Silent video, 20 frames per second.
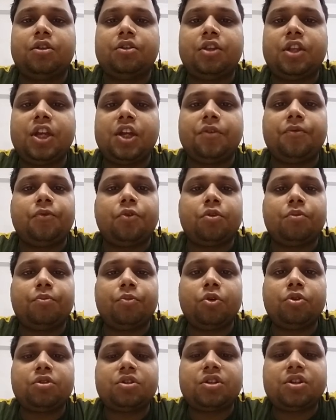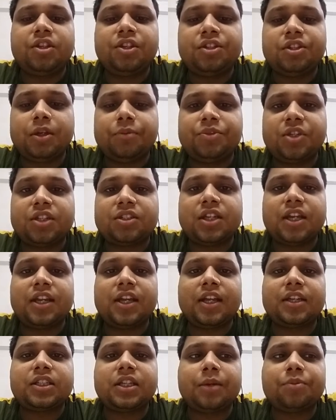Therefore, both these subjects are
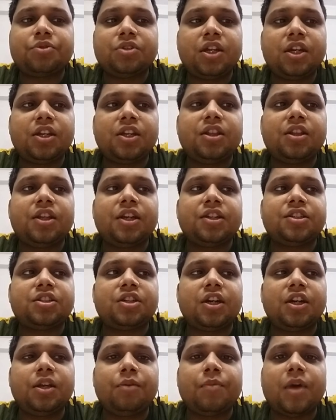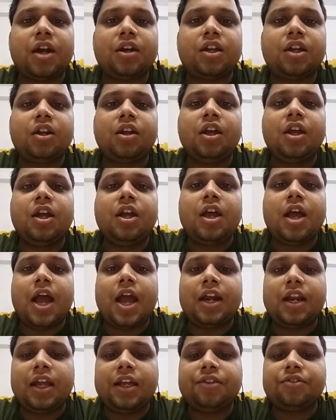exceptional in their study matter,
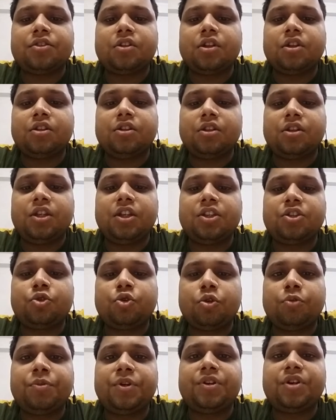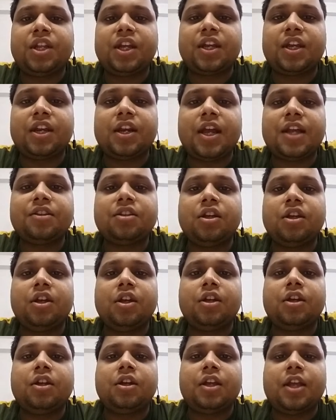and hence these should be taken as
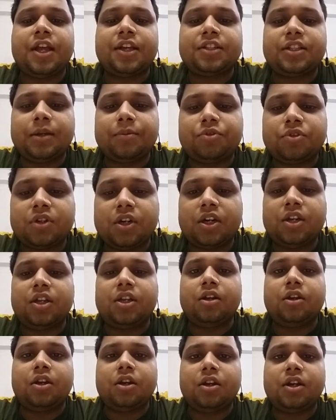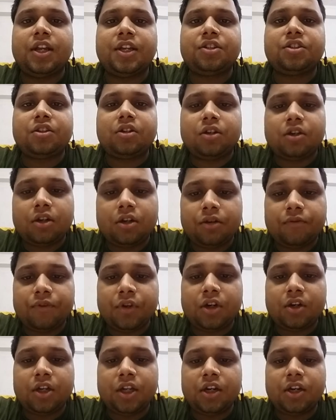exceptionally. Rest we
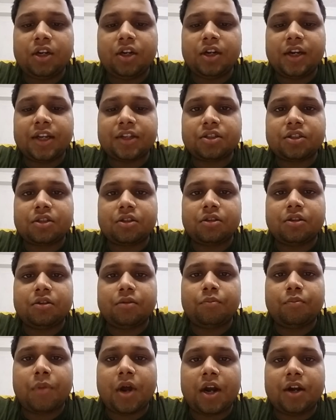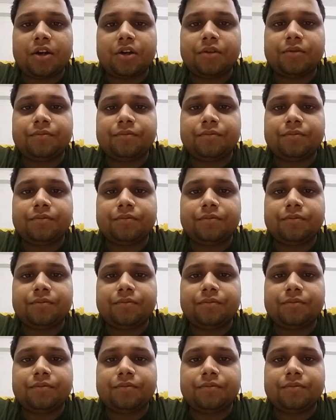will deal in next part.